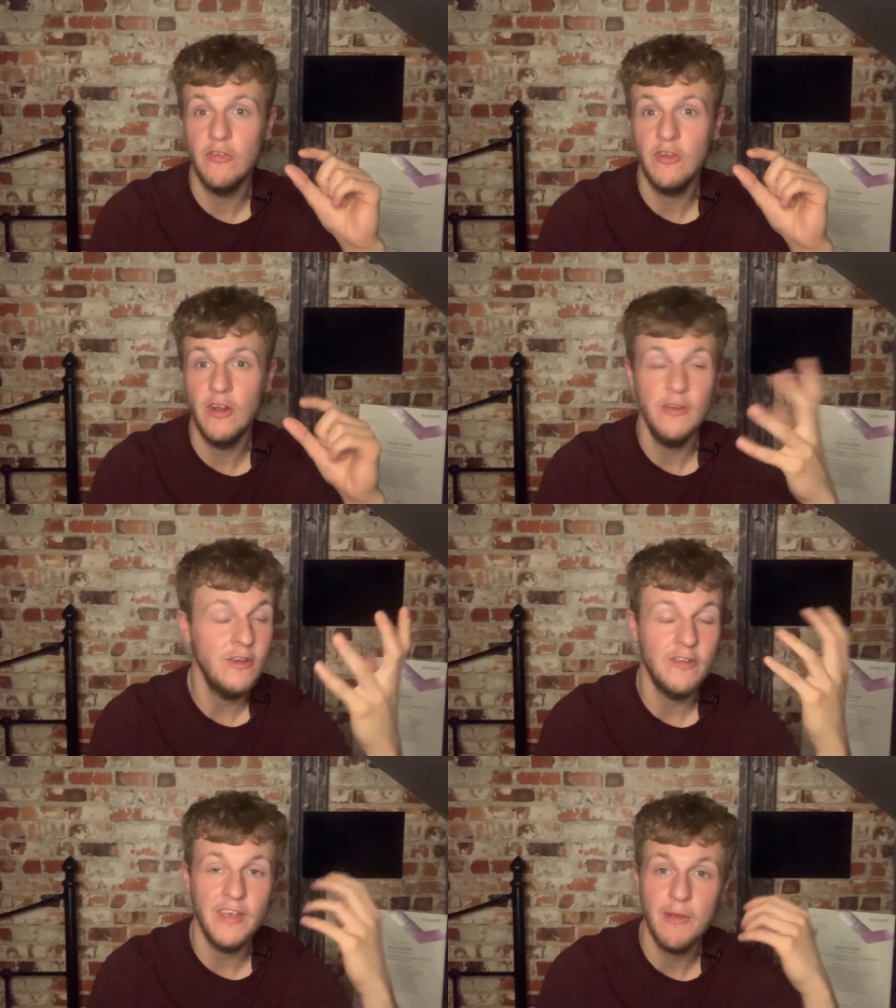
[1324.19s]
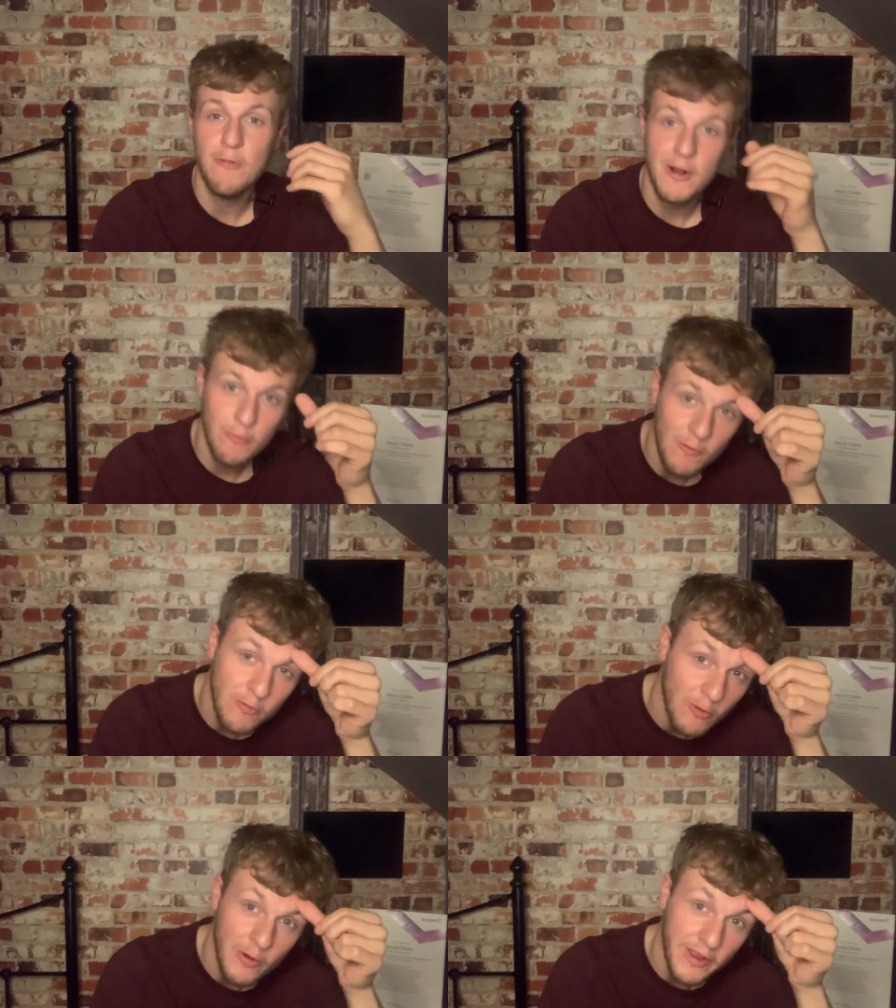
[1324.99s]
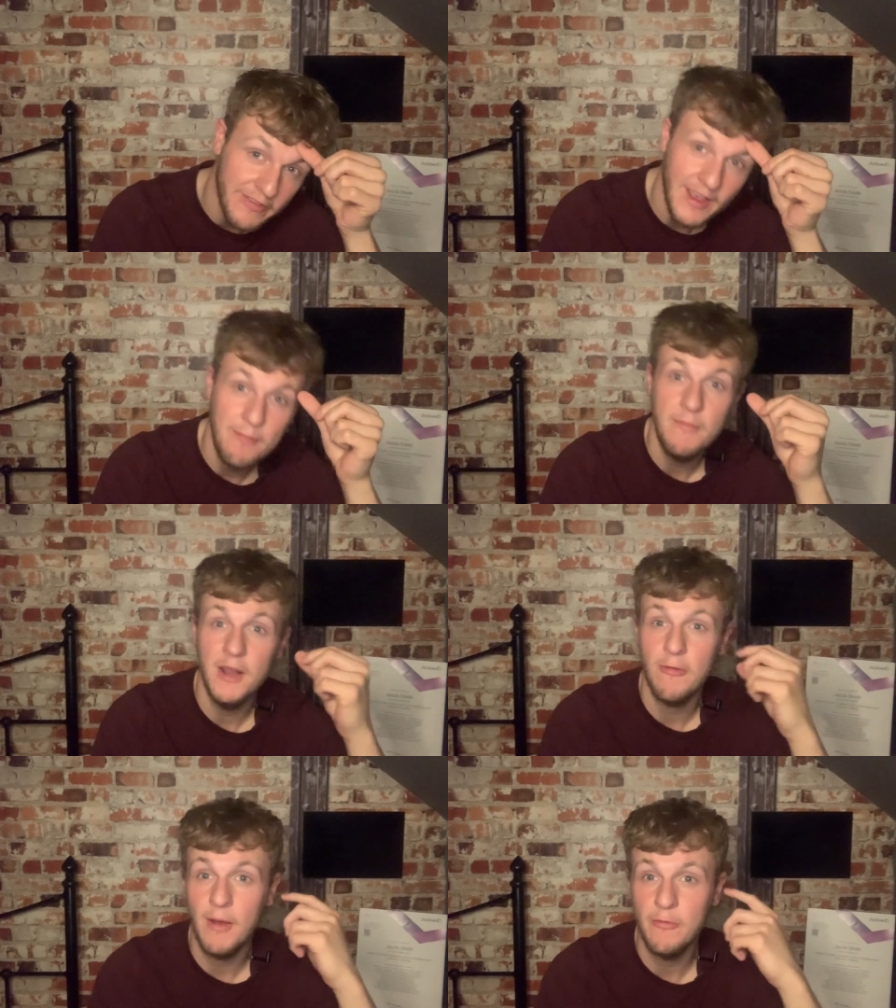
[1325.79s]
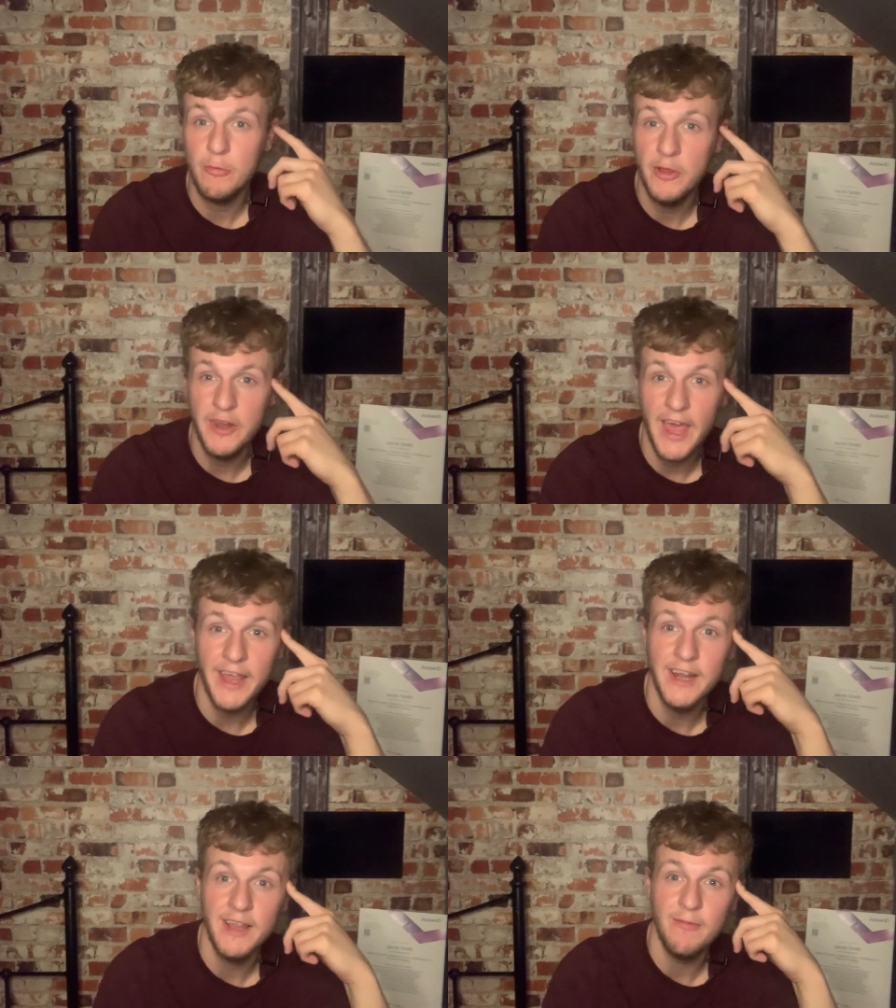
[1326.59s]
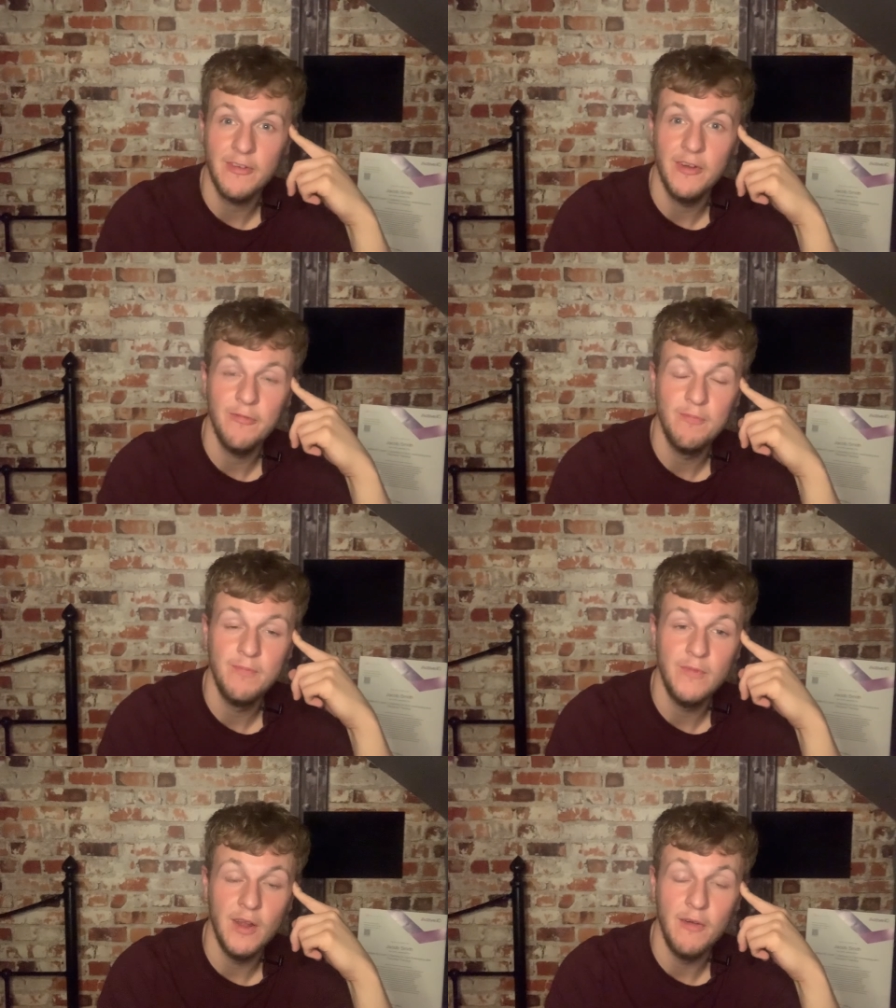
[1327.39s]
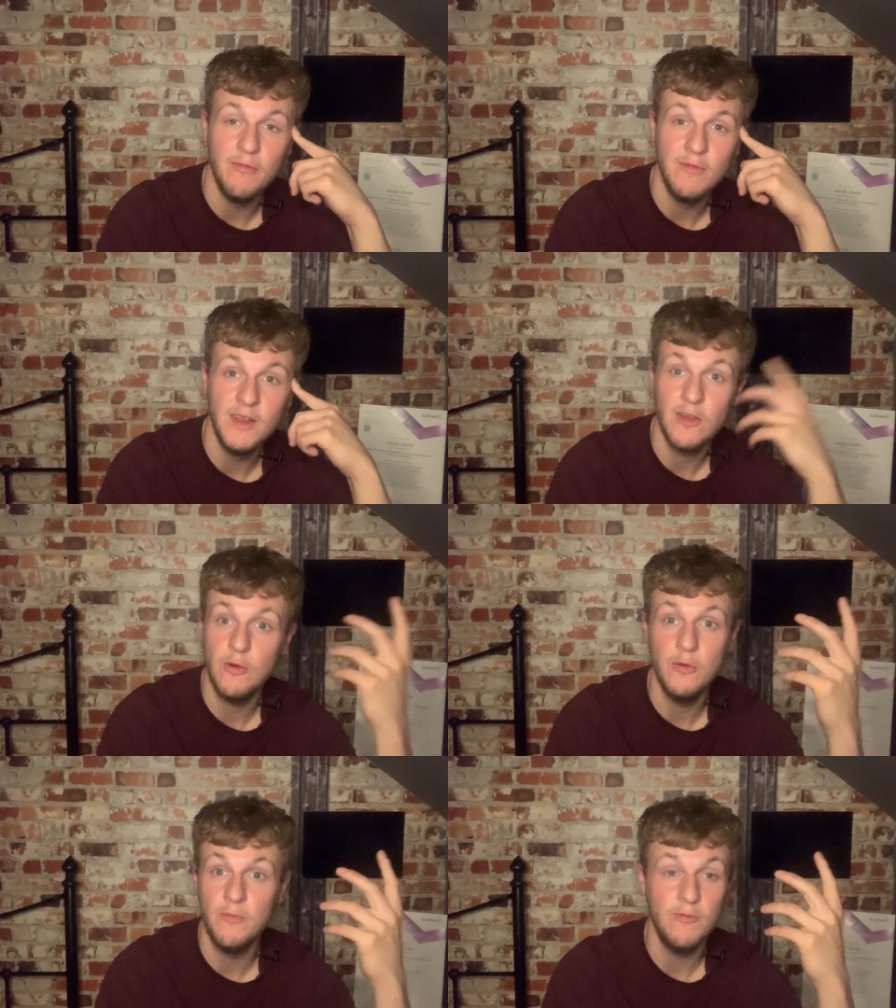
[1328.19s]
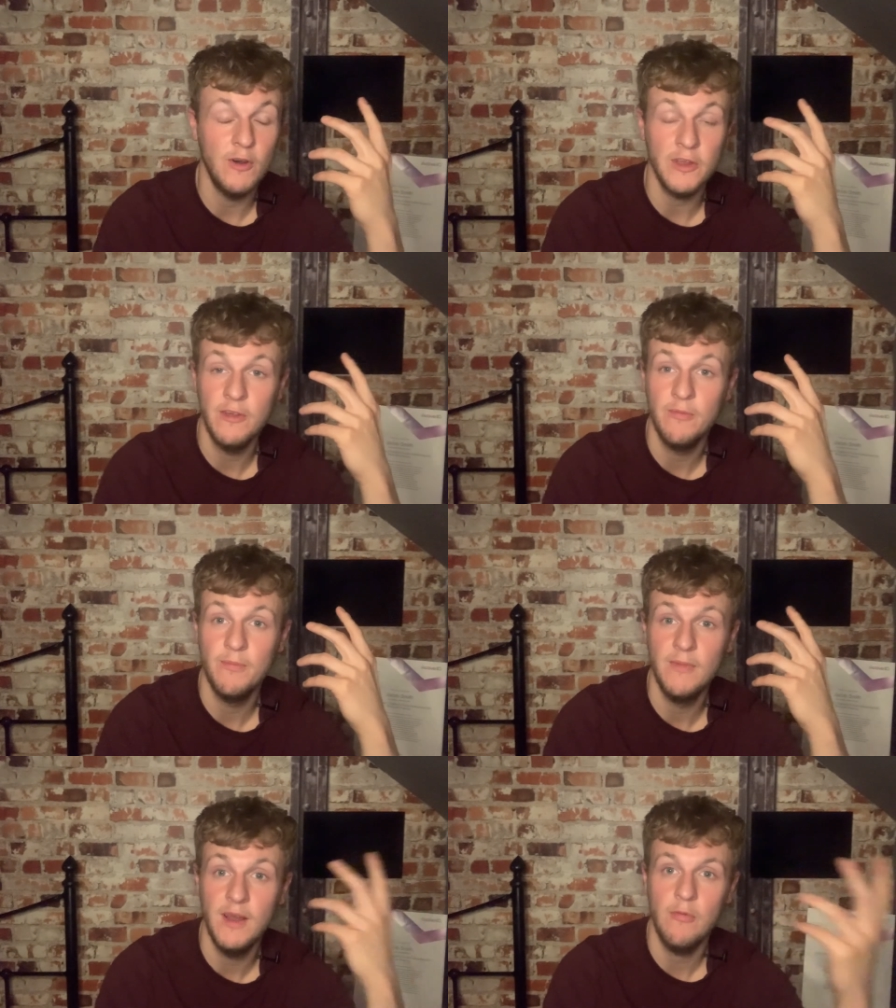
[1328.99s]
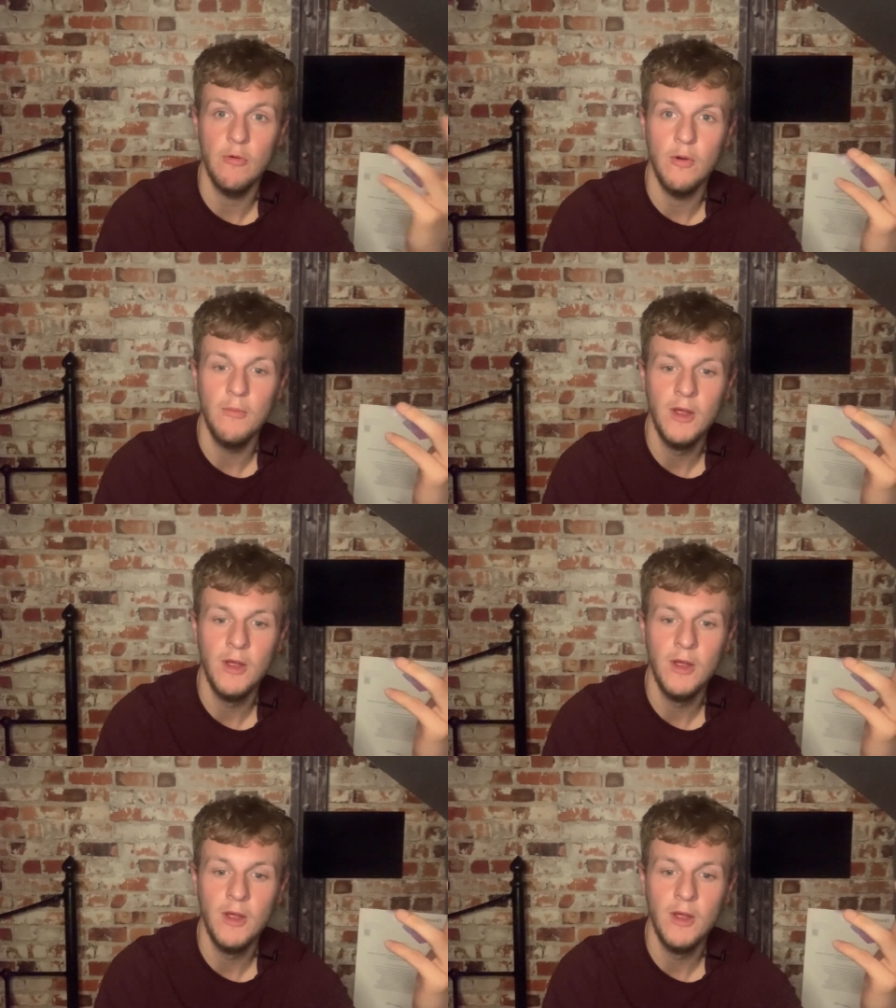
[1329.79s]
You know, you can take RAD 140 10 milligrams per day and it's going to, you know, it could fuck your liver up.